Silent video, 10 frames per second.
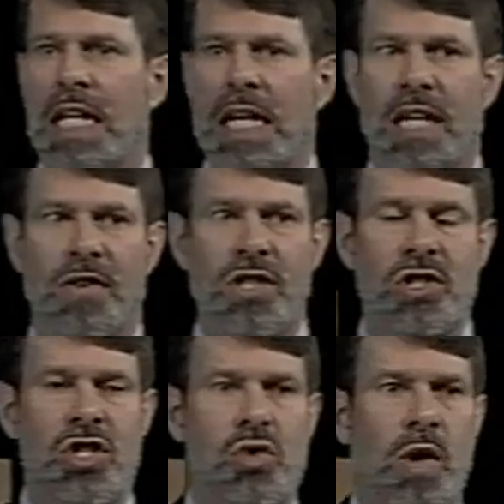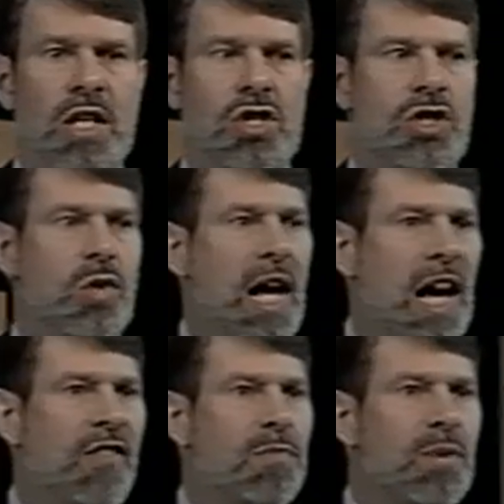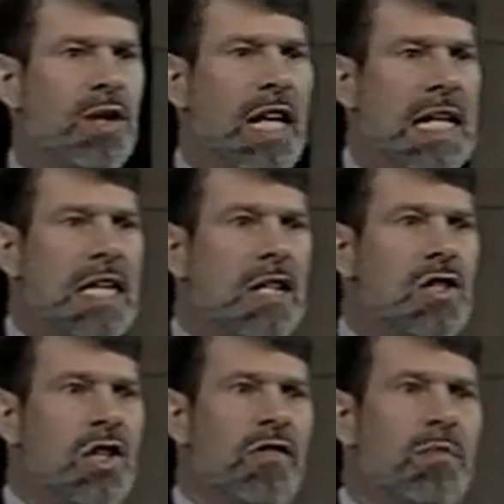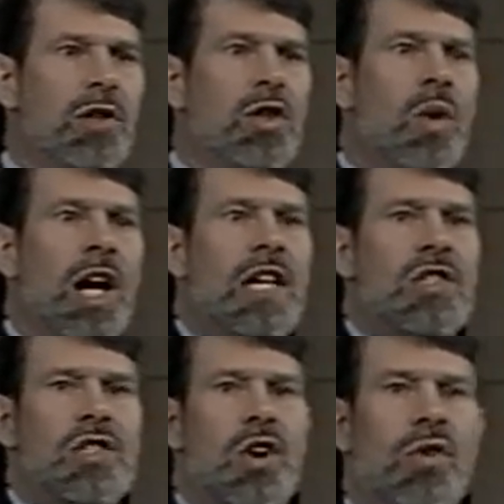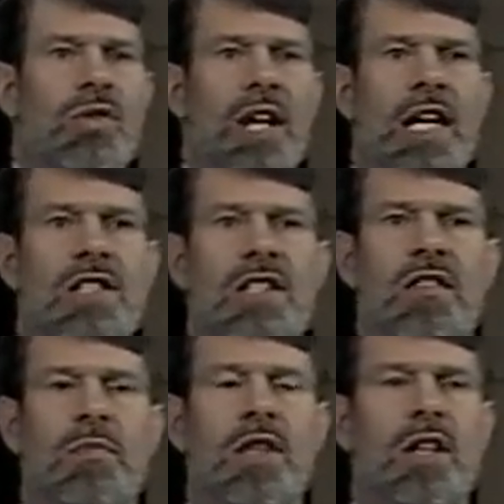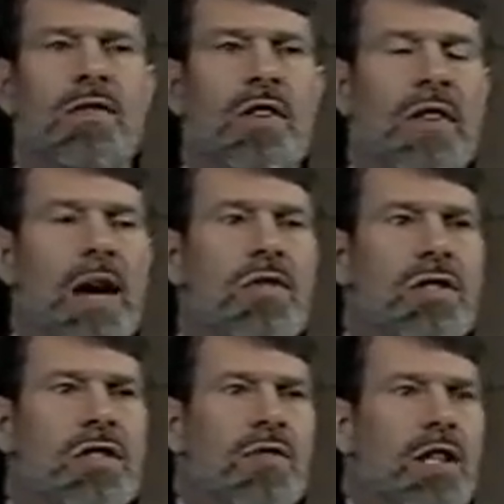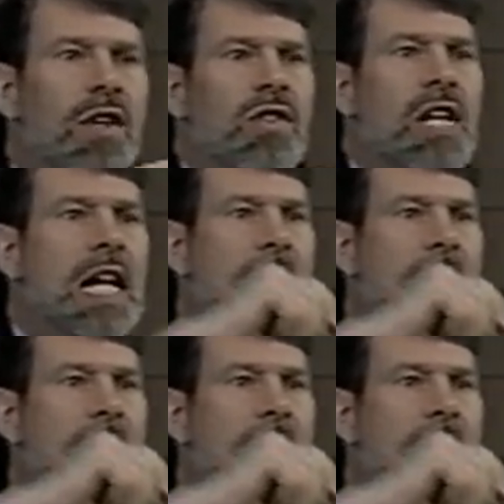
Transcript: In this situation, you have plains of blue ice, old ice that have been there for thousands of years.